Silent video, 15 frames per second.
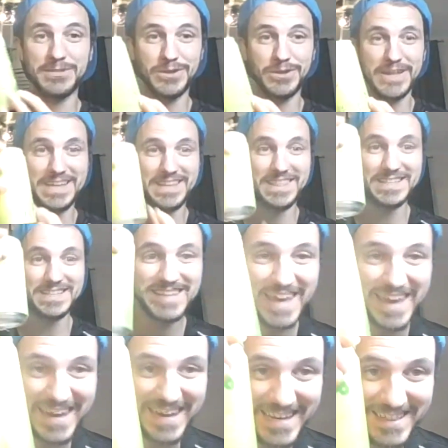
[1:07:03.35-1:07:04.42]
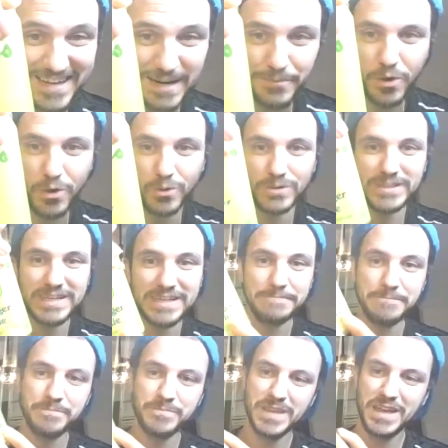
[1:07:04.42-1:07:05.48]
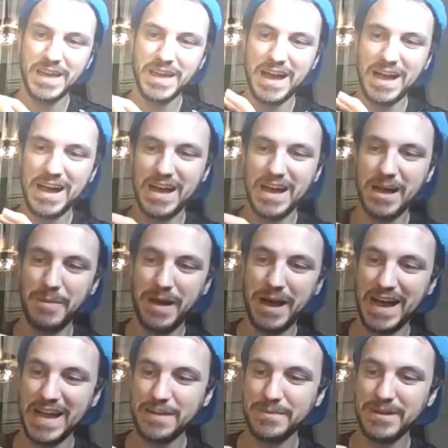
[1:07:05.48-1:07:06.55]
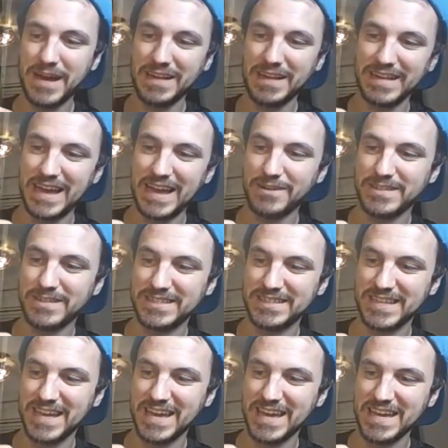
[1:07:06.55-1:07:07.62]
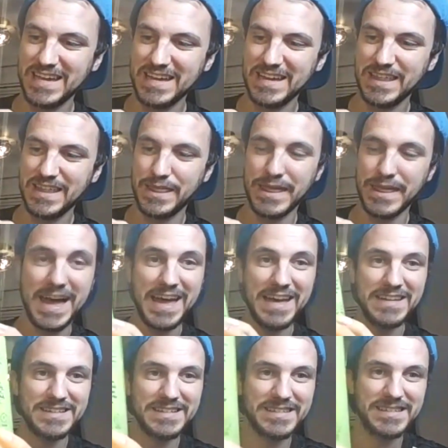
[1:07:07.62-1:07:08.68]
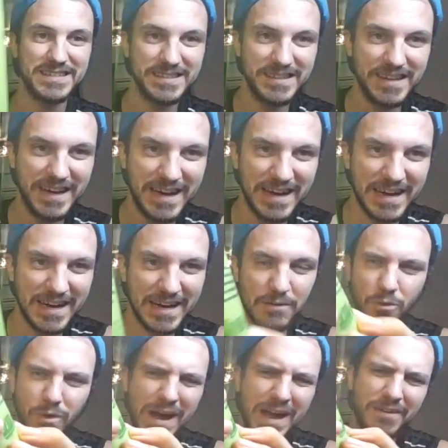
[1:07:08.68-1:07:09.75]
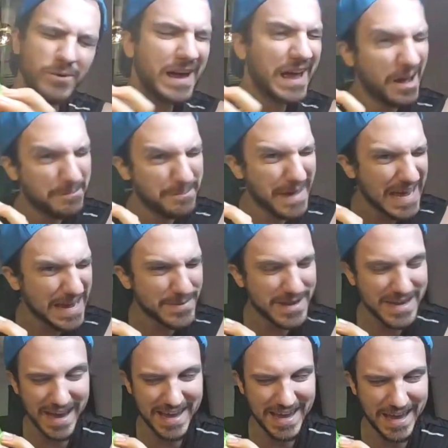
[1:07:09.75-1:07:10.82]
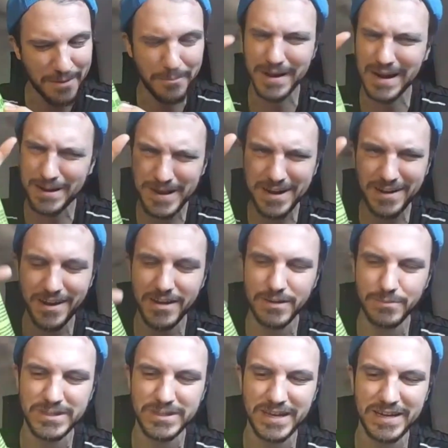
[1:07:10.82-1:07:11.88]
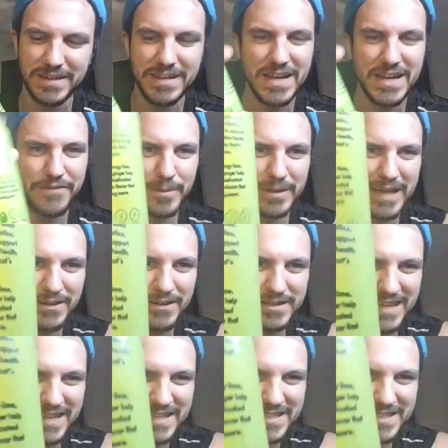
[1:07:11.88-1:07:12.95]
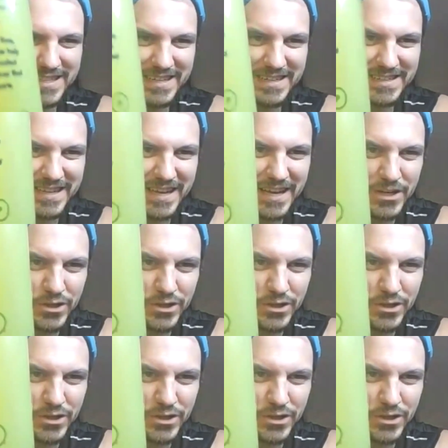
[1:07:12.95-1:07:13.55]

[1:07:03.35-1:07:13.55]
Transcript: So like this can that I'm holding, I am not allowed to say that, well, maybe I am, but I'm not 100% if I'm allowed to say these things.